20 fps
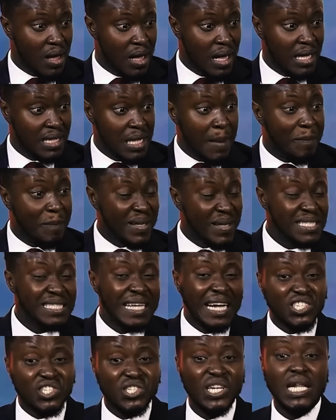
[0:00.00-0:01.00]
The person that
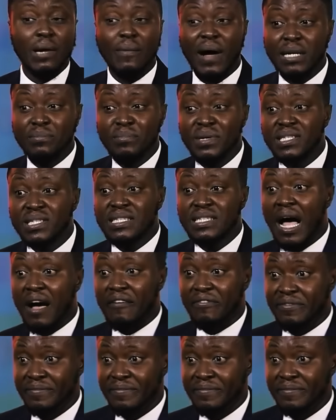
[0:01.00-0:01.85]
trained our admin staff,